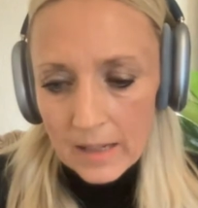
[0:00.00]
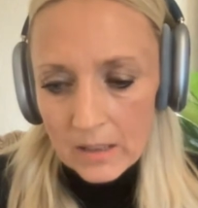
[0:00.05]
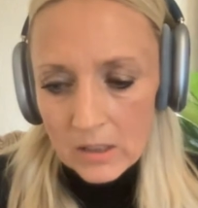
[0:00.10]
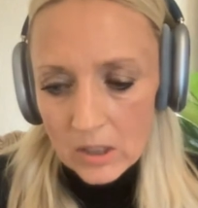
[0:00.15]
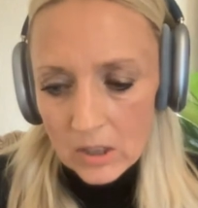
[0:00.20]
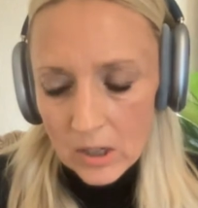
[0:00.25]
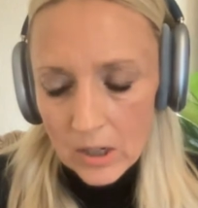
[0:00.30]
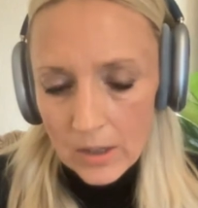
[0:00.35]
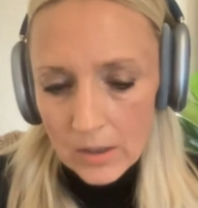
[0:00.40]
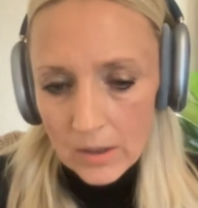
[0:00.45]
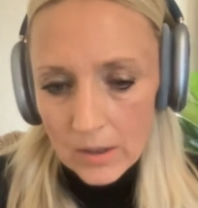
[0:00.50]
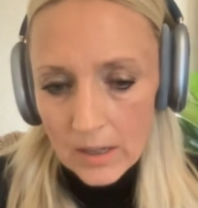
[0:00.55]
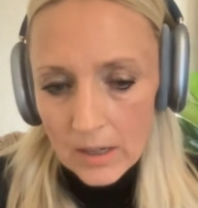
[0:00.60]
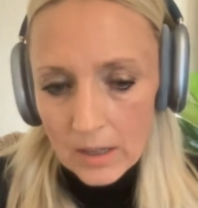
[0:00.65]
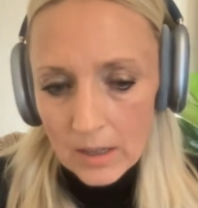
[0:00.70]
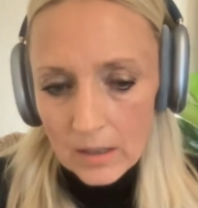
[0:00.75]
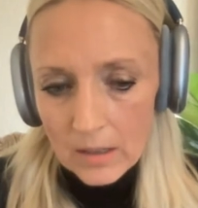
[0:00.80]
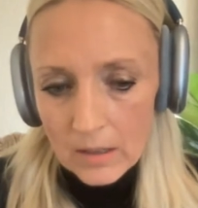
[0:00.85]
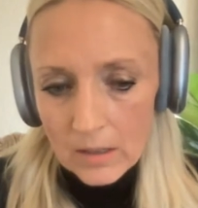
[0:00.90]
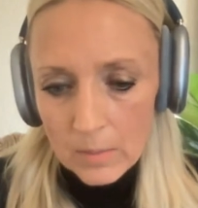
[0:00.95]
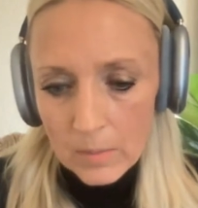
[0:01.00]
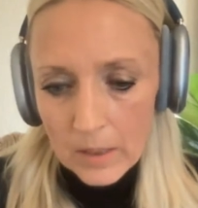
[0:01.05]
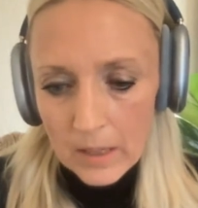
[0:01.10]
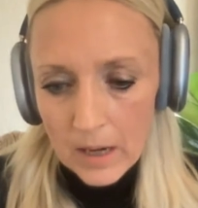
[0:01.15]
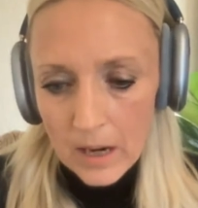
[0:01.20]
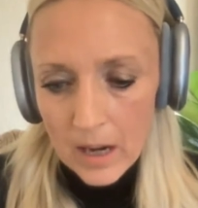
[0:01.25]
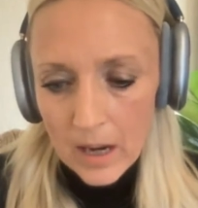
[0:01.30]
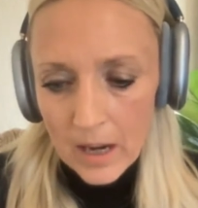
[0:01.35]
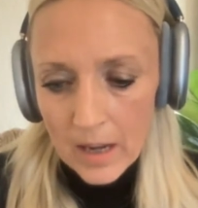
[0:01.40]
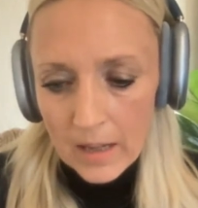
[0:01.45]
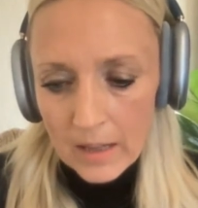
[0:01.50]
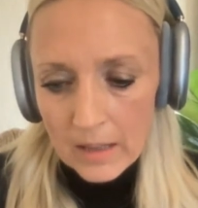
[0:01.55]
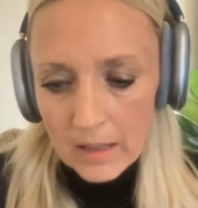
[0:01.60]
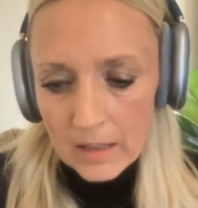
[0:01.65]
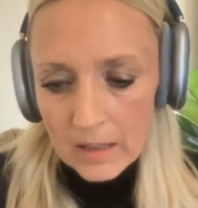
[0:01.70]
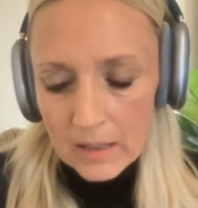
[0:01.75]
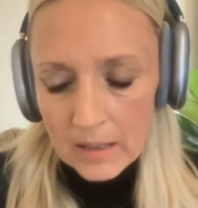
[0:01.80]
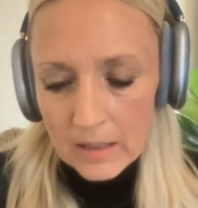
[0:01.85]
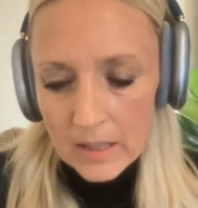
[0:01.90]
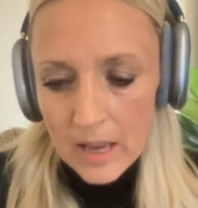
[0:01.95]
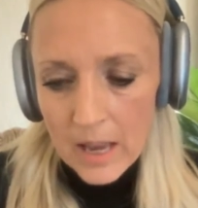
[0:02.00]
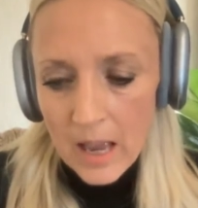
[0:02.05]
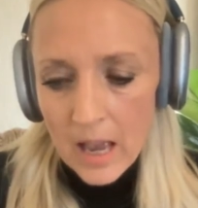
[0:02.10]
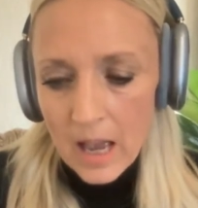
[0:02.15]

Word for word: start there is because